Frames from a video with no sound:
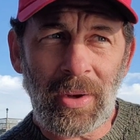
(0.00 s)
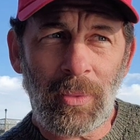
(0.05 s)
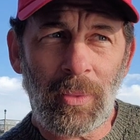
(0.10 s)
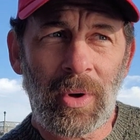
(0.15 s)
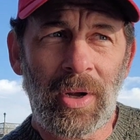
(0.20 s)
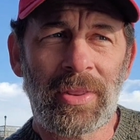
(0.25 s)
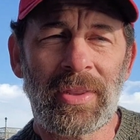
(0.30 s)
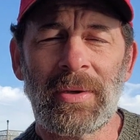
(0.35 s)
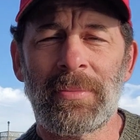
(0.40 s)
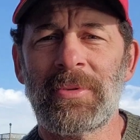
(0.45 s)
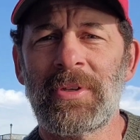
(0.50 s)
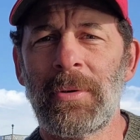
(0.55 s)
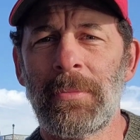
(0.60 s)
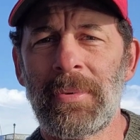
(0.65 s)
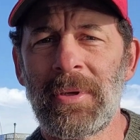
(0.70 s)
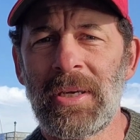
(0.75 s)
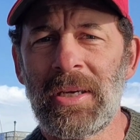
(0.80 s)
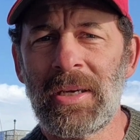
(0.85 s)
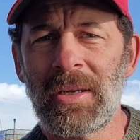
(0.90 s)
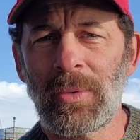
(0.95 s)
I want them to
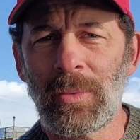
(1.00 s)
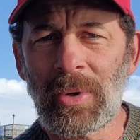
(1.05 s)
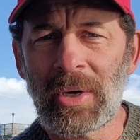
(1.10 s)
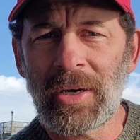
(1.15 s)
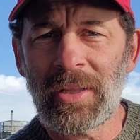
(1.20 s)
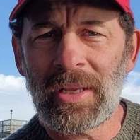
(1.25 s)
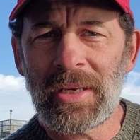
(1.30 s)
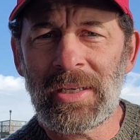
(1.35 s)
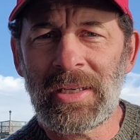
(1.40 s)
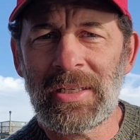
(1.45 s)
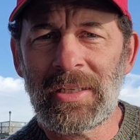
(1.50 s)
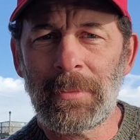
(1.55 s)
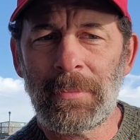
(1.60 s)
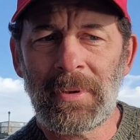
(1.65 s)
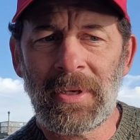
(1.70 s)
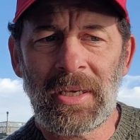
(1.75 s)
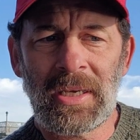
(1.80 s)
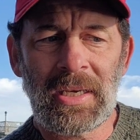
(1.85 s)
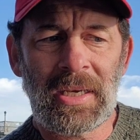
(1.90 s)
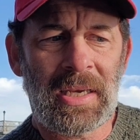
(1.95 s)
be and where they need to
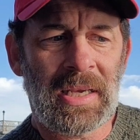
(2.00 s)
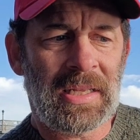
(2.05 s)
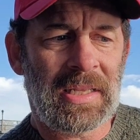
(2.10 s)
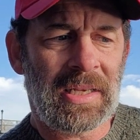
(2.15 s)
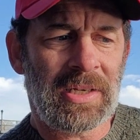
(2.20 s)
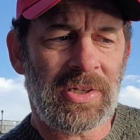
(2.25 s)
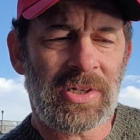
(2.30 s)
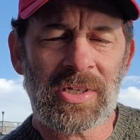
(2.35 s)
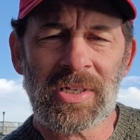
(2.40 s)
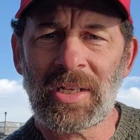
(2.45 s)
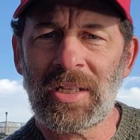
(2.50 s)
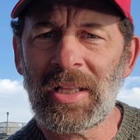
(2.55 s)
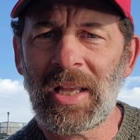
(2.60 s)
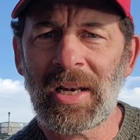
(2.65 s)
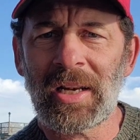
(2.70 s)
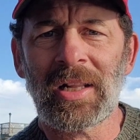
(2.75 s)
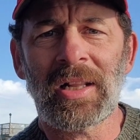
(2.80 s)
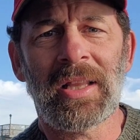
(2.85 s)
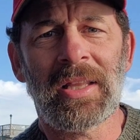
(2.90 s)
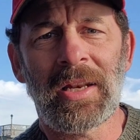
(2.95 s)
be, and then just a
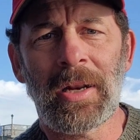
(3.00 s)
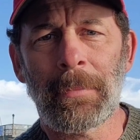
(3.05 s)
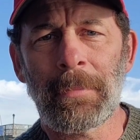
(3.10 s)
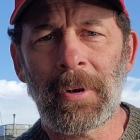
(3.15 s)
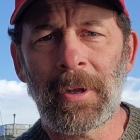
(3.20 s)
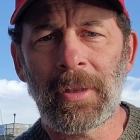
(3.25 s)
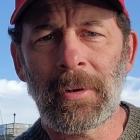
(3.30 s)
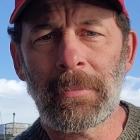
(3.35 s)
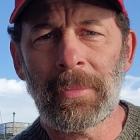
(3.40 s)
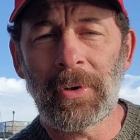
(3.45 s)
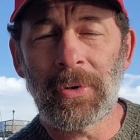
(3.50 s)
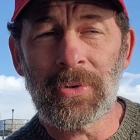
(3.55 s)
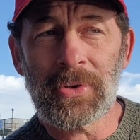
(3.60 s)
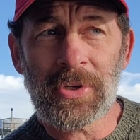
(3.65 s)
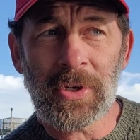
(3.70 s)
lot of cleanup on the boat.